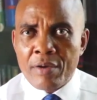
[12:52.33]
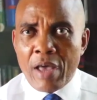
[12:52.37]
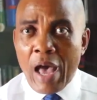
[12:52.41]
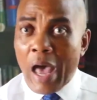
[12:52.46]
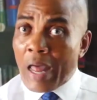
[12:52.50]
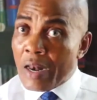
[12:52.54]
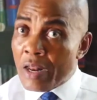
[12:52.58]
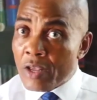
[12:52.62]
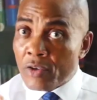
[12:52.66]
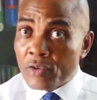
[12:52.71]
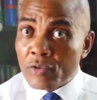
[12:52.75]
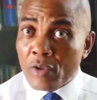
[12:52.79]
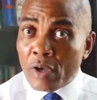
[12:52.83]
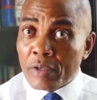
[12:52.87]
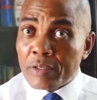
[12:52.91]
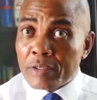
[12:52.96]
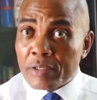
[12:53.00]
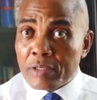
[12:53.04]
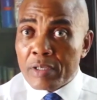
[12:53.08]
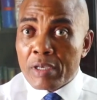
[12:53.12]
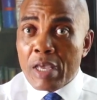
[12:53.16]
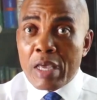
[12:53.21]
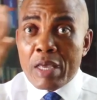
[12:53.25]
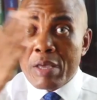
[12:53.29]
and it's
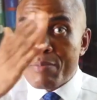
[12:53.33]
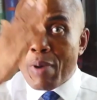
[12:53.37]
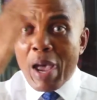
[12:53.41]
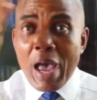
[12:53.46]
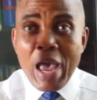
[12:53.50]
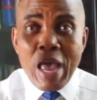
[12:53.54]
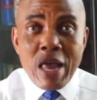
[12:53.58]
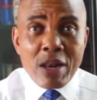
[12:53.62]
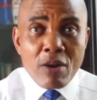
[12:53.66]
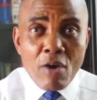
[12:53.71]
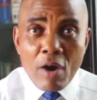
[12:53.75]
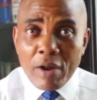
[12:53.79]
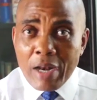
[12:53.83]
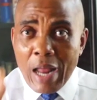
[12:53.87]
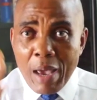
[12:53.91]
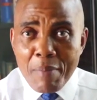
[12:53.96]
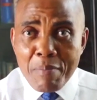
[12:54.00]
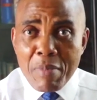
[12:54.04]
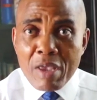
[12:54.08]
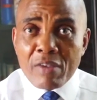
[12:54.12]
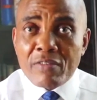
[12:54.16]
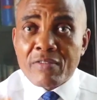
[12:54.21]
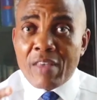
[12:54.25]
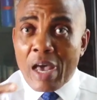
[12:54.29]
not by any other
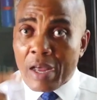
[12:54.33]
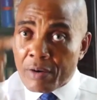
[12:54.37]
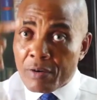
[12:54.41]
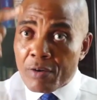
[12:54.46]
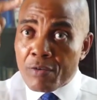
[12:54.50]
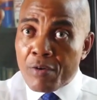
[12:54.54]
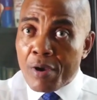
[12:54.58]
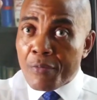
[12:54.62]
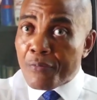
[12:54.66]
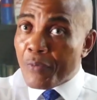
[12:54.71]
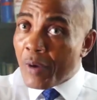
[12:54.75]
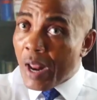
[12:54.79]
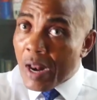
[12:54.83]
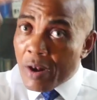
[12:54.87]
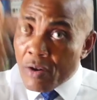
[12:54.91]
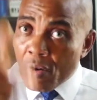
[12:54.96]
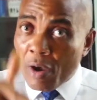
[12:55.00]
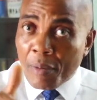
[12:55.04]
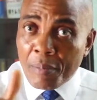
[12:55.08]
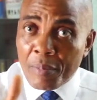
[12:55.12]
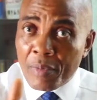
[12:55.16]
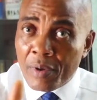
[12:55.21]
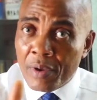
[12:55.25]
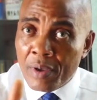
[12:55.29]
means than
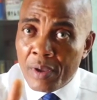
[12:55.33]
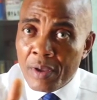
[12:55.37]
referendum?